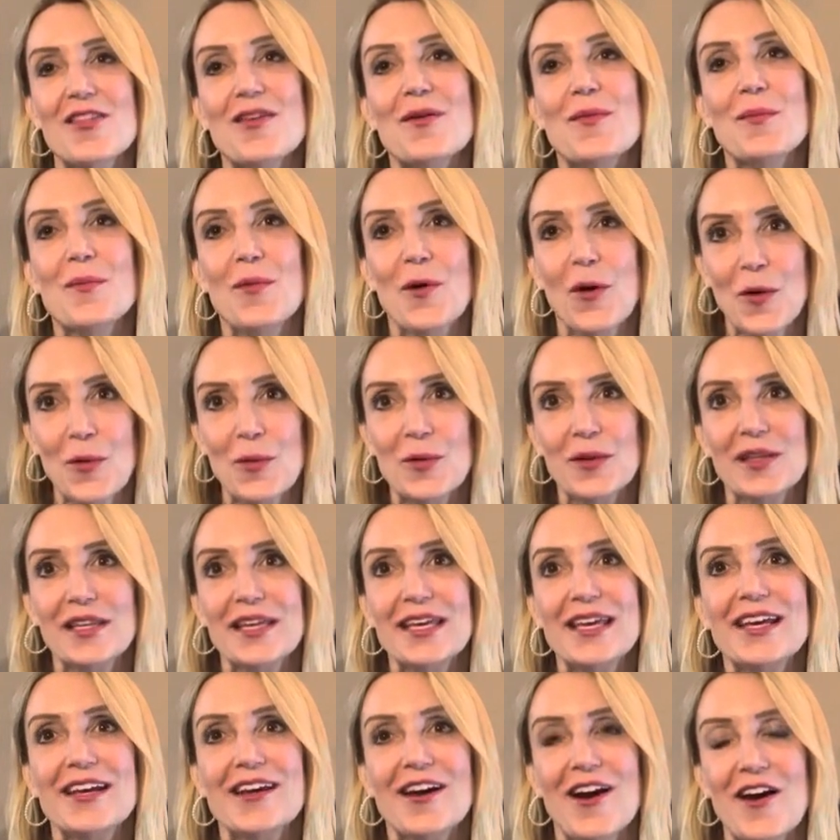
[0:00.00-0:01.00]
the
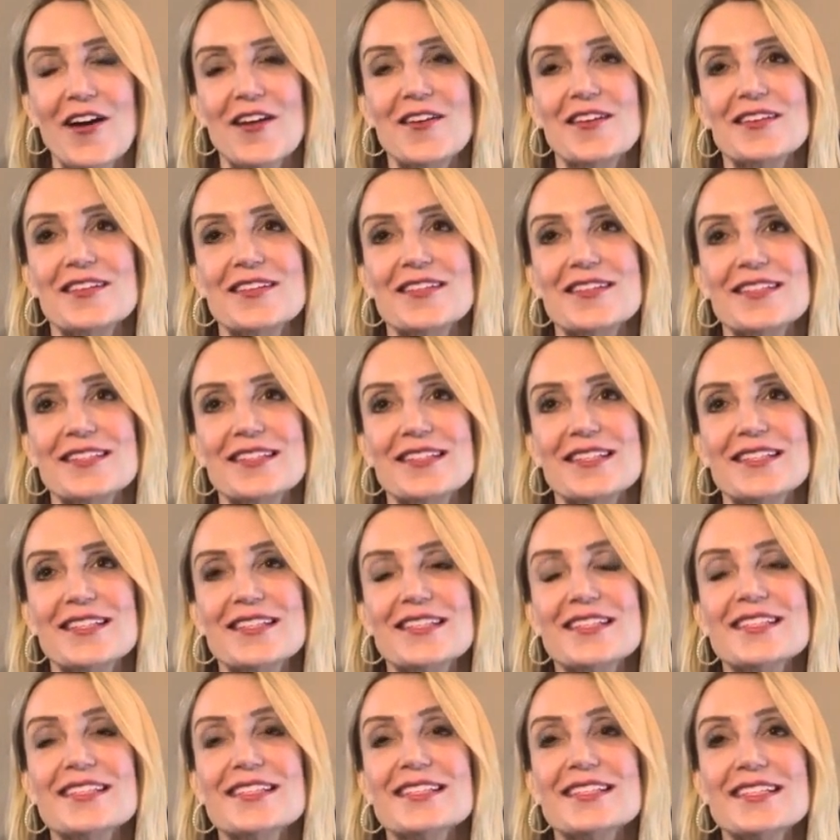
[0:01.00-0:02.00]
Boboli Gardens, and
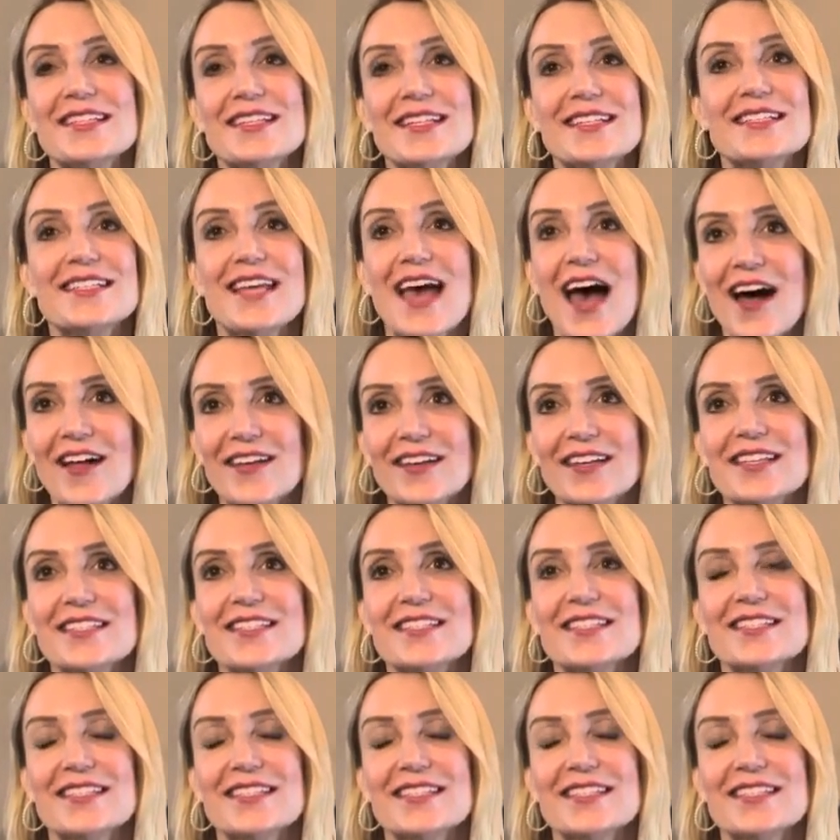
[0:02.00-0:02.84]
this is an Italian